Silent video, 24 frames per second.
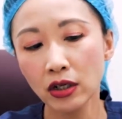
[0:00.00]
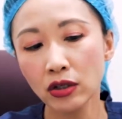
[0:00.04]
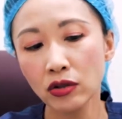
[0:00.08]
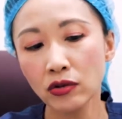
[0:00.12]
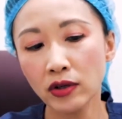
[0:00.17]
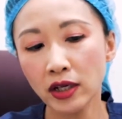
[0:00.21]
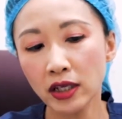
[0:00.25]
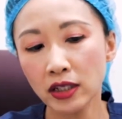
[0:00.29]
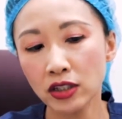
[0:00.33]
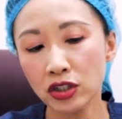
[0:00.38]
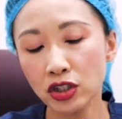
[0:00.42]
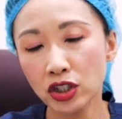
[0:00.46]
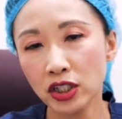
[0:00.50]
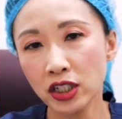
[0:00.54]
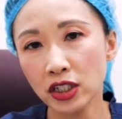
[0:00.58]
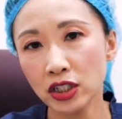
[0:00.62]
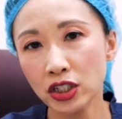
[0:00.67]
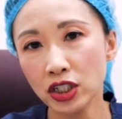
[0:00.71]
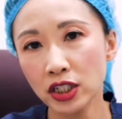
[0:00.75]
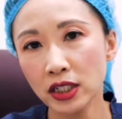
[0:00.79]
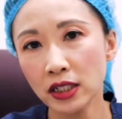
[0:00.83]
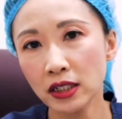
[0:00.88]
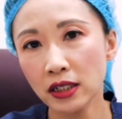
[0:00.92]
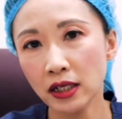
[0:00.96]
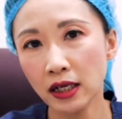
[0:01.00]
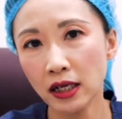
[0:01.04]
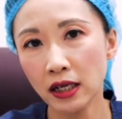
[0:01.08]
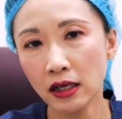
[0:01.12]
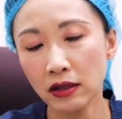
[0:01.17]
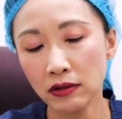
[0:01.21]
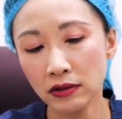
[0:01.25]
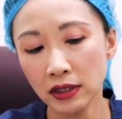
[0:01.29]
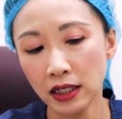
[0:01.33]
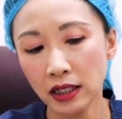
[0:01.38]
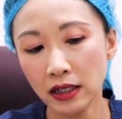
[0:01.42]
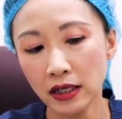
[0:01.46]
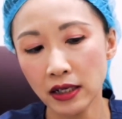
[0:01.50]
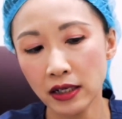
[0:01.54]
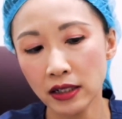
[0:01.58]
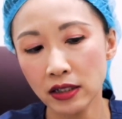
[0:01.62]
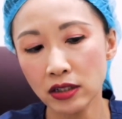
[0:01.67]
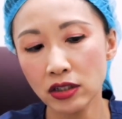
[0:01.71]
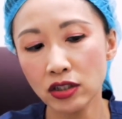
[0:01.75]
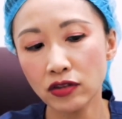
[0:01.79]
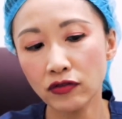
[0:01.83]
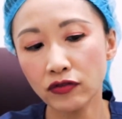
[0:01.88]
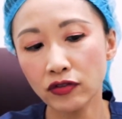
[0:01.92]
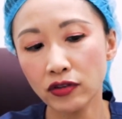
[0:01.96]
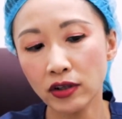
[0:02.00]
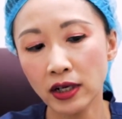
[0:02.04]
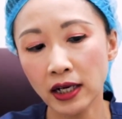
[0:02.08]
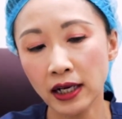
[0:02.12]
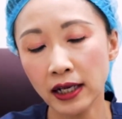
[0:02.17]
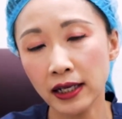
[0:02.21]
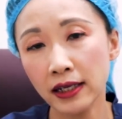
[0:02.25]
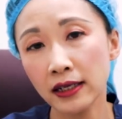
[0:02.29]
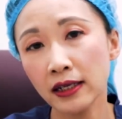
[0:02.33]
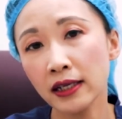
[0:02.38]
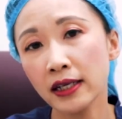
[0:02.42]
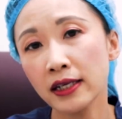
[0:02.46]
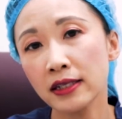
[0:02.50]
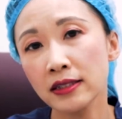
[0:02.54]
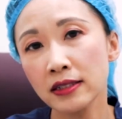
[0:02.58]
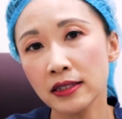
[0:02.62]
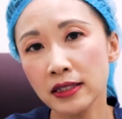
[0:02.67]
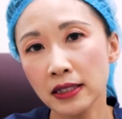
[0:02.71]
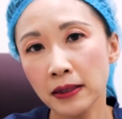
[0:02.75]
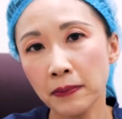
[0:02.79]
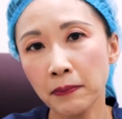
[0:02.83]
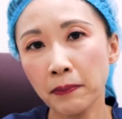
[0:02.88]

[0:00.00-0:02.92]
You're exchanging the cloudy lens for a clear lens